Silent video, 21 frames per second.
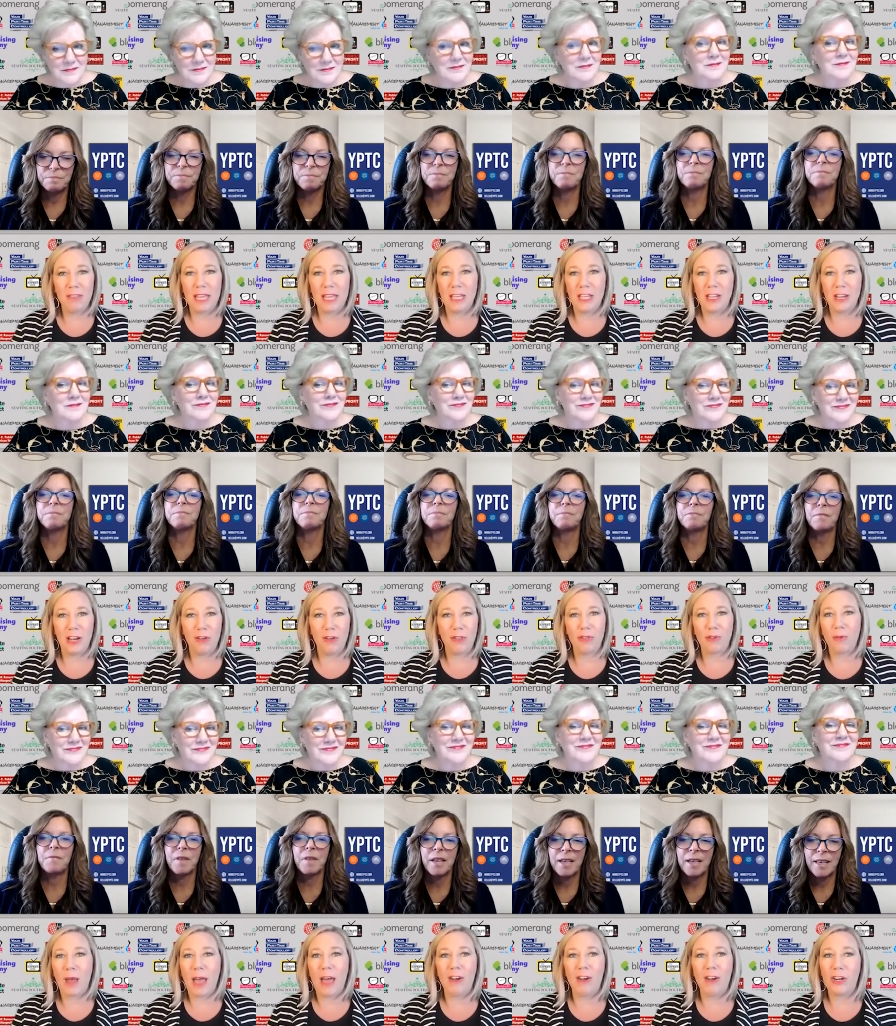Speaker 1: you know,
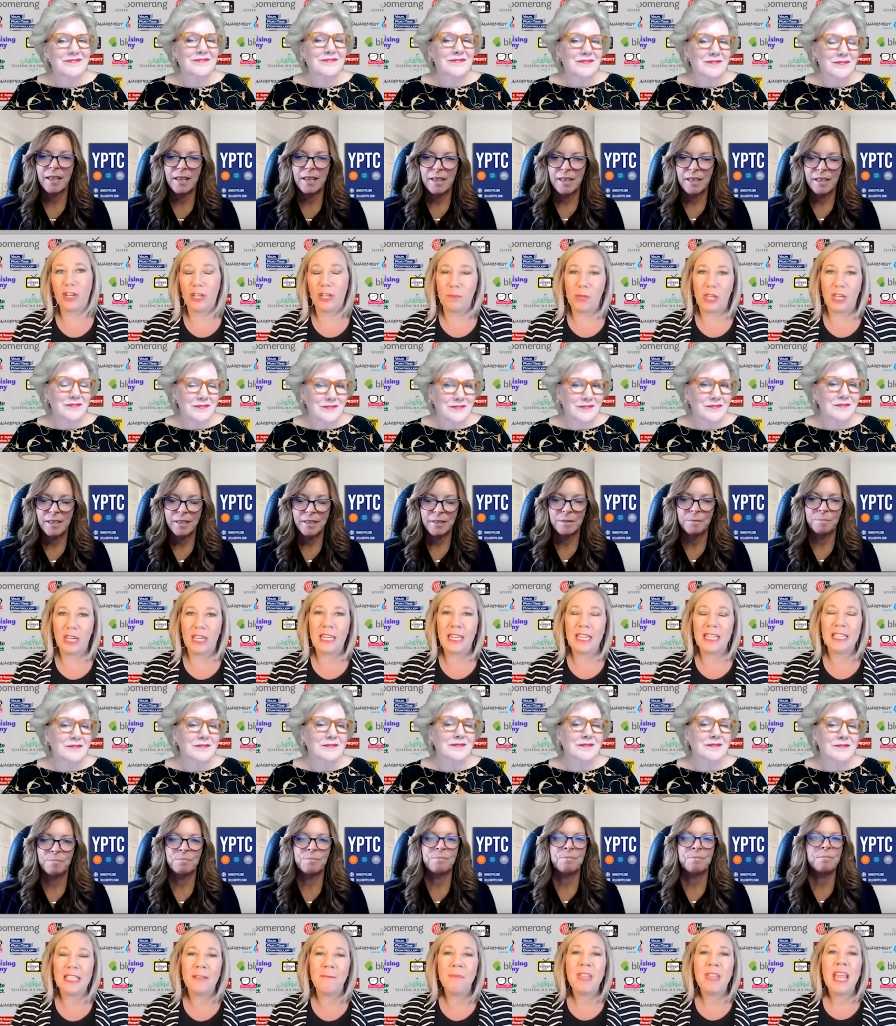throughout our
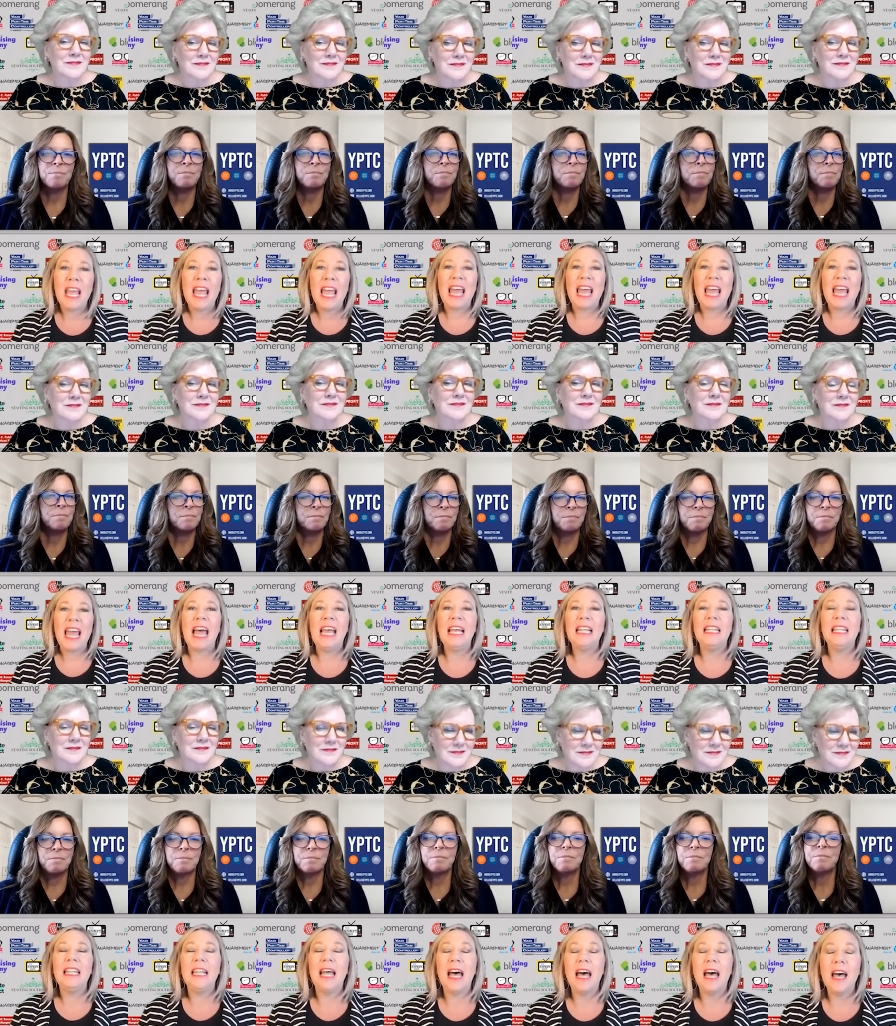communities. And I
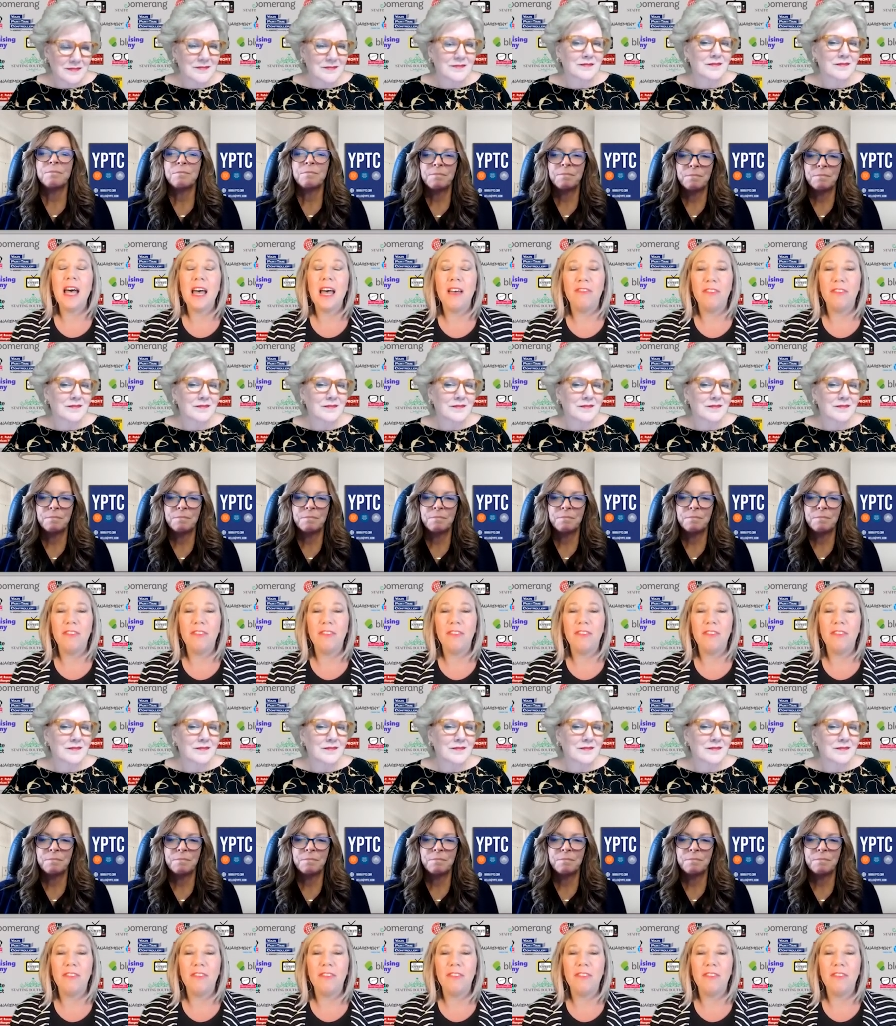love,